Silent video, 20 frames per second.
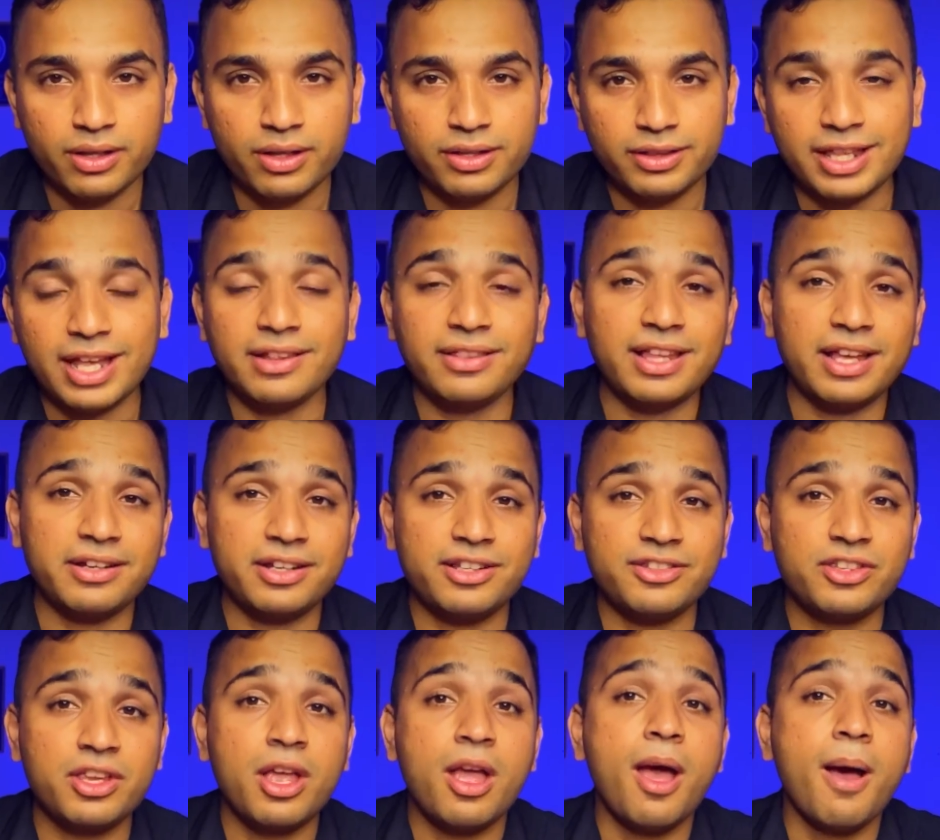Then there
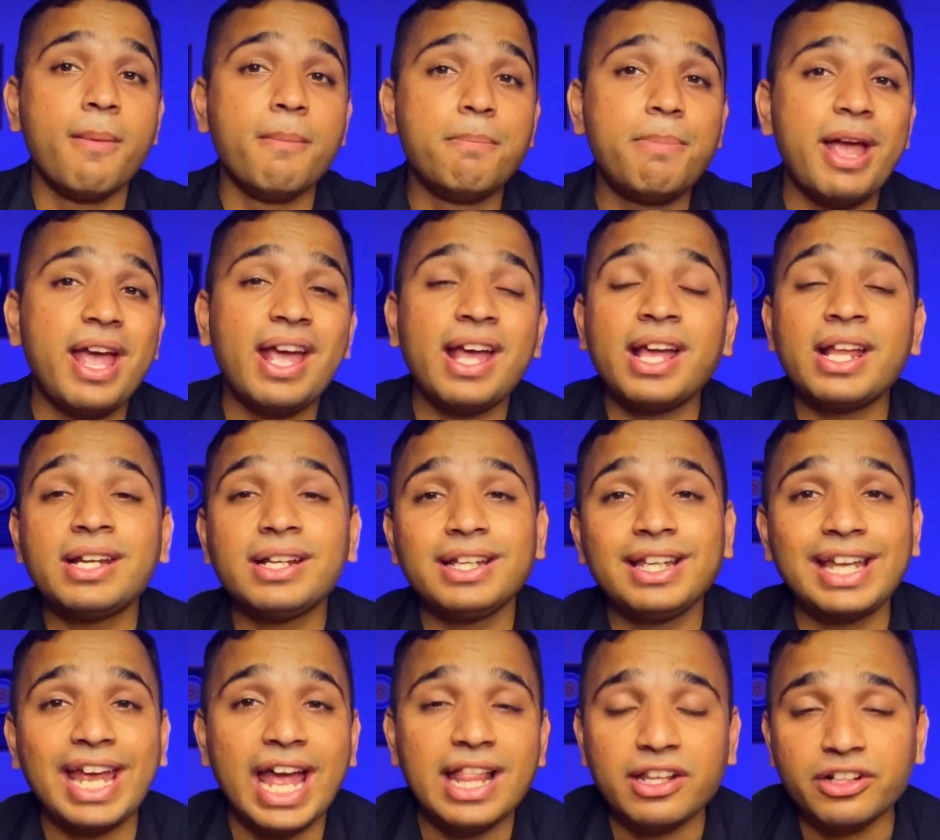is bear
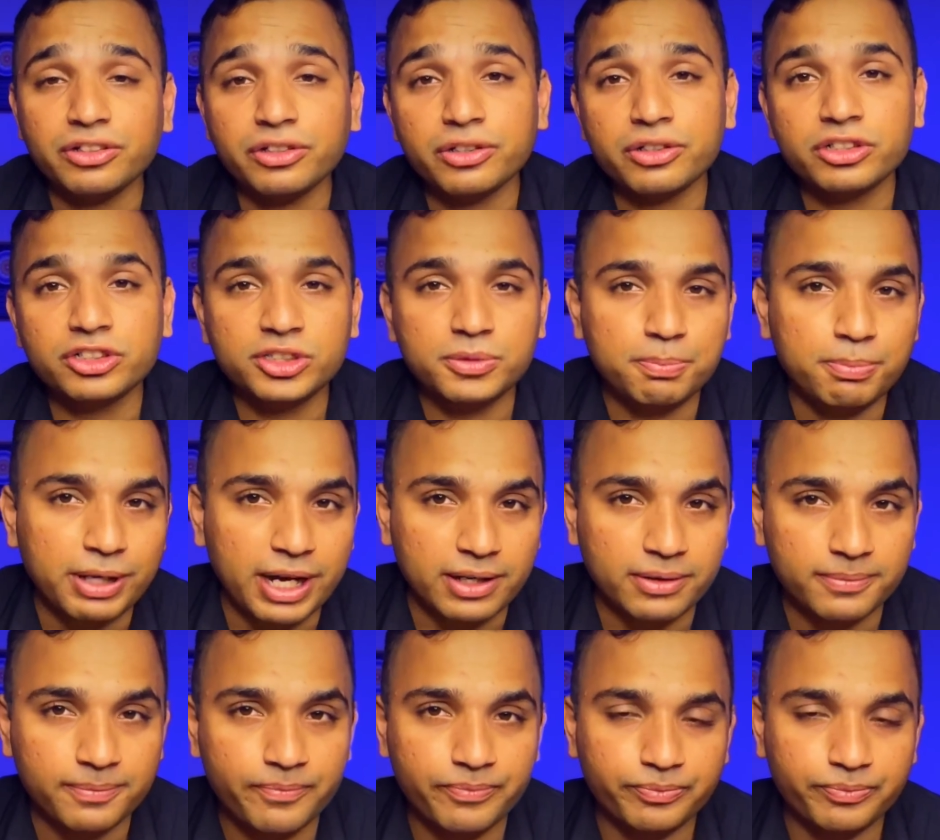calendar spread.